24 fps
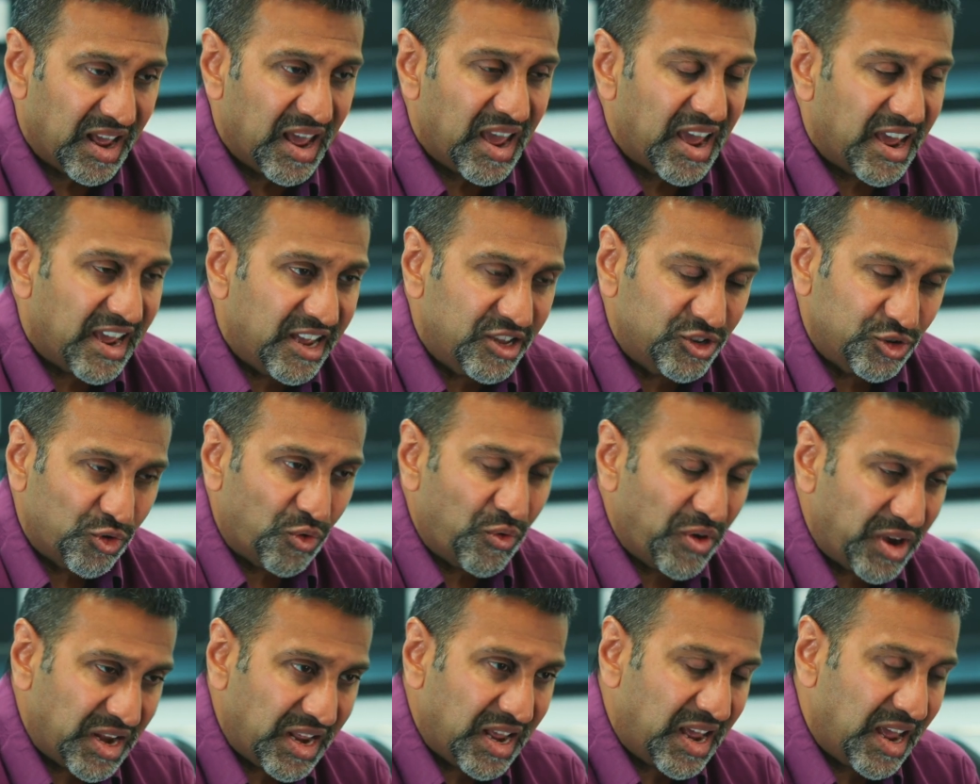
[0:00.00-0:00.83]
He's
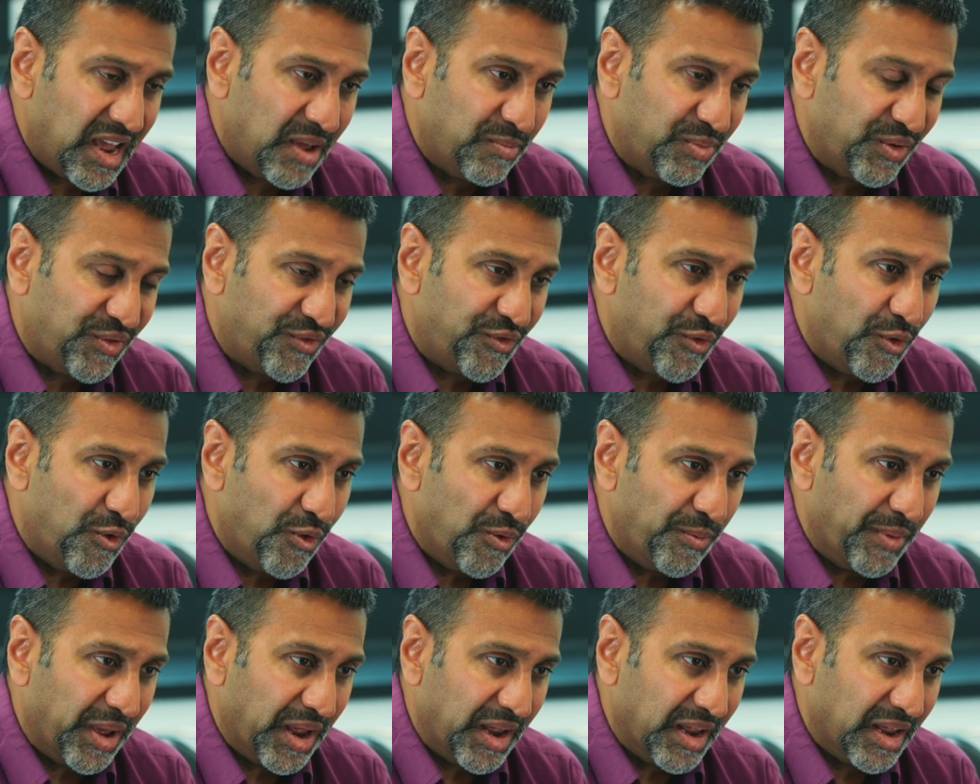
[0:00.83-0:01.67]
already here before
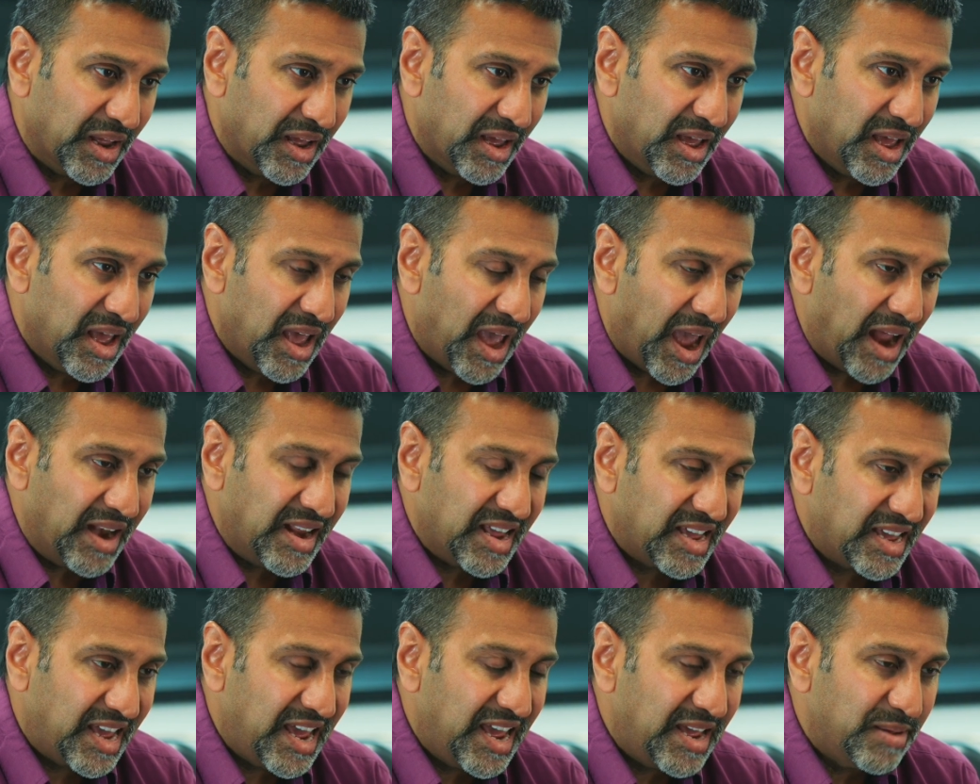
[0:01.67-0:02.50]
me, and he
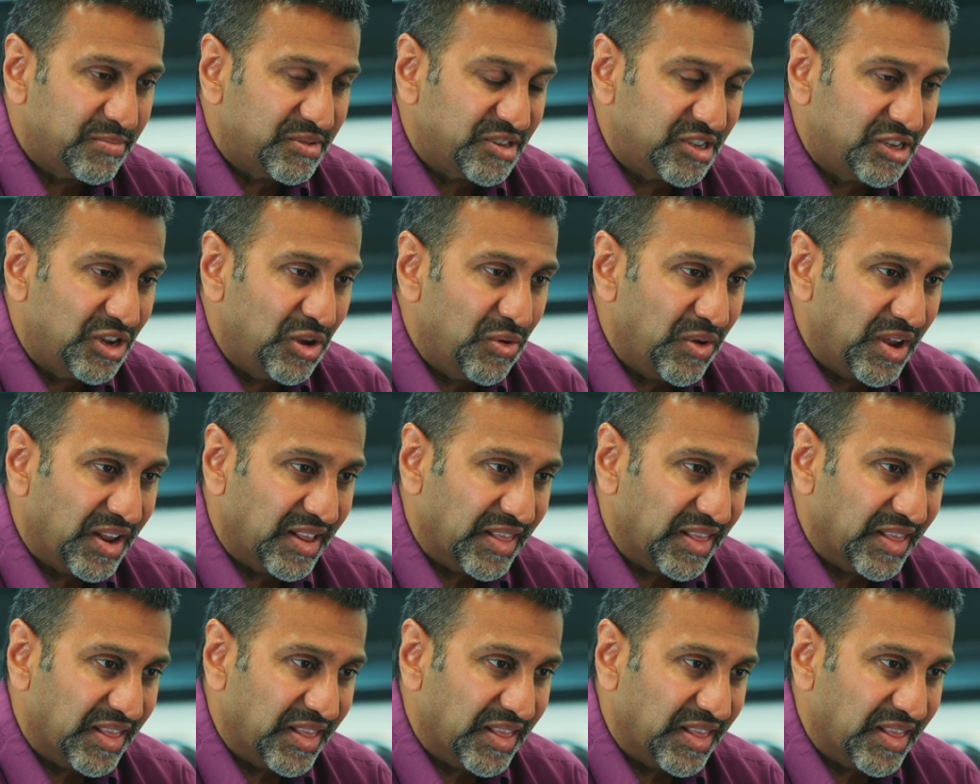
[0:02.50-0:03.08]
keeps doing